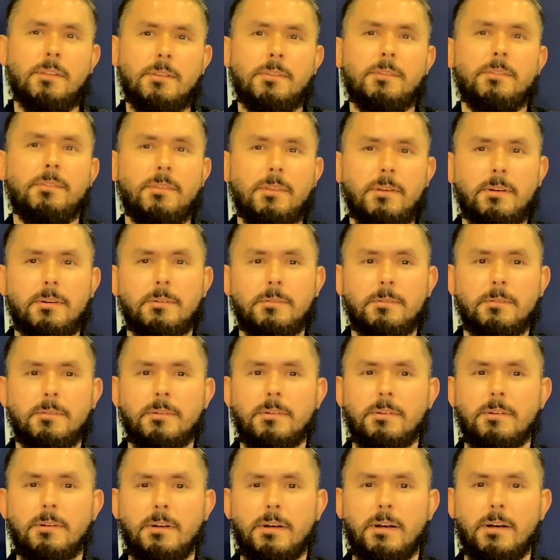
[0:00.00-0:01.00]
So,
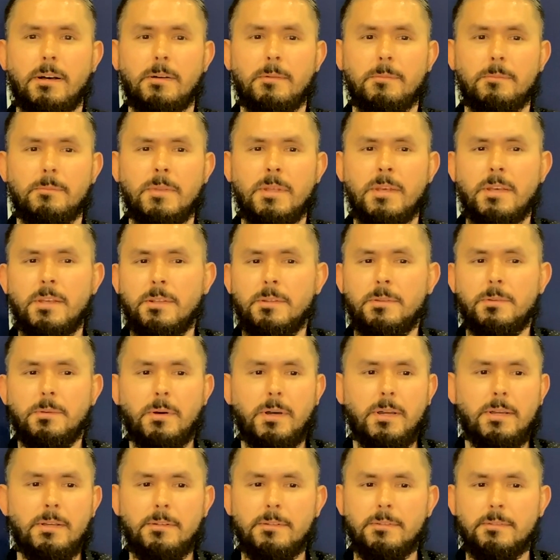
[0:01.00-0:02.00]
um, so
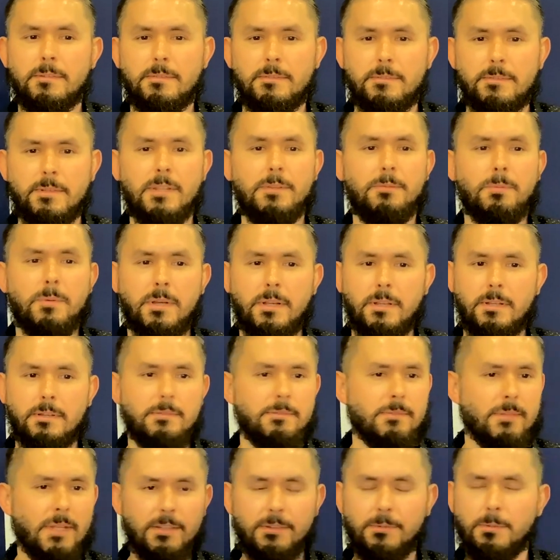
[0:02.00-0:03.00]
I that's what I
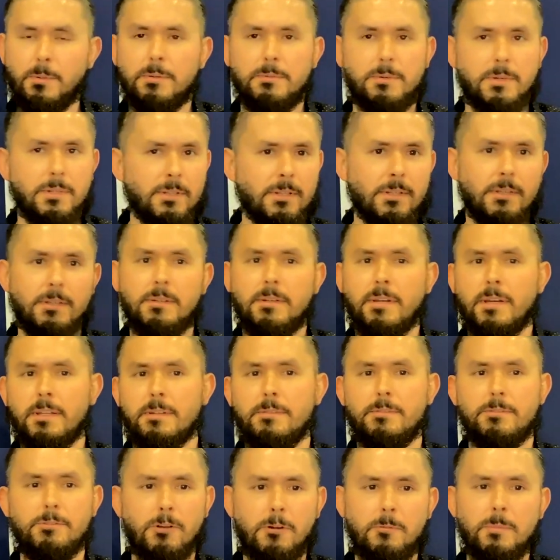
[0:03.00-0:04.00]
that's what really kind
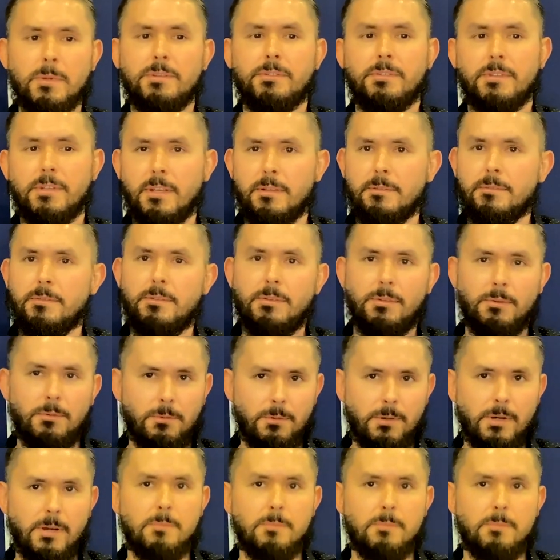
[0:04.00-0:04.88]
of drove me to get to